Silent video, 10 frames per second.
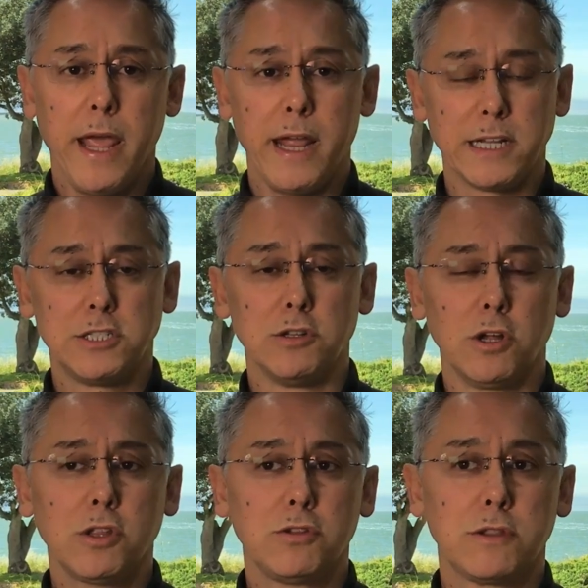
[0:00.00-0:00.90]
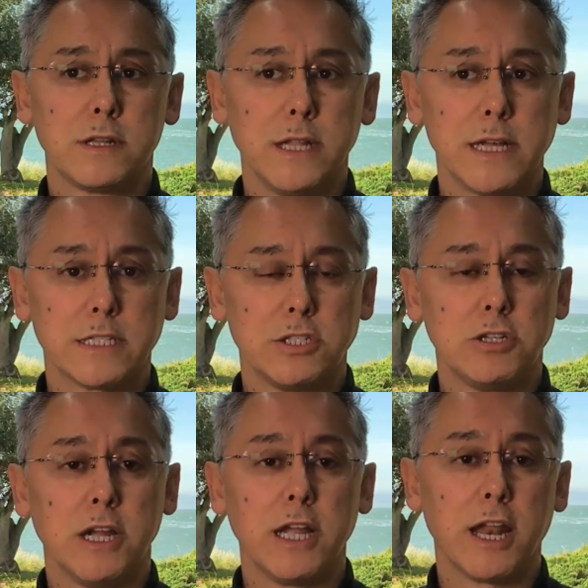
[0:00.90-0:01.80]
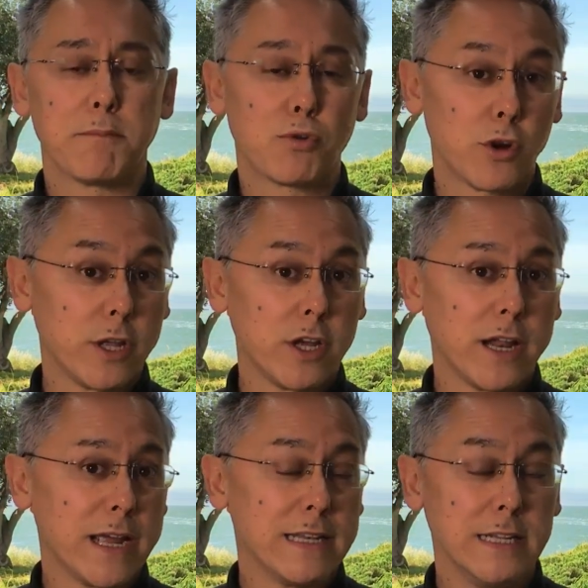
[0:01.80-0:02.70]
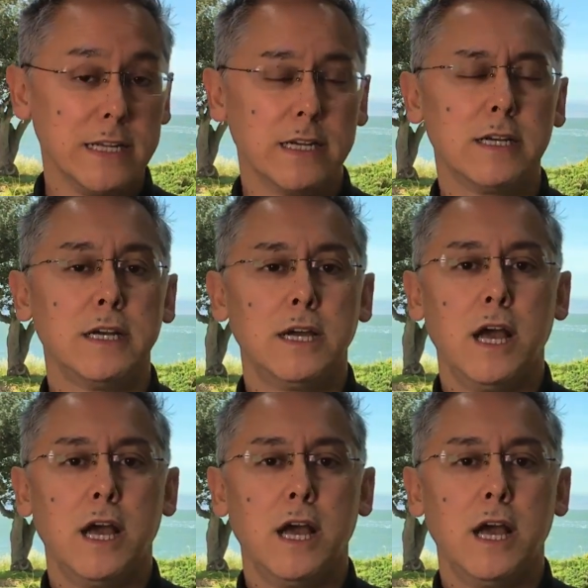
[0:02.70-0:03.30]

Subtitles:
And as you look through the list, you can get a pretty good idea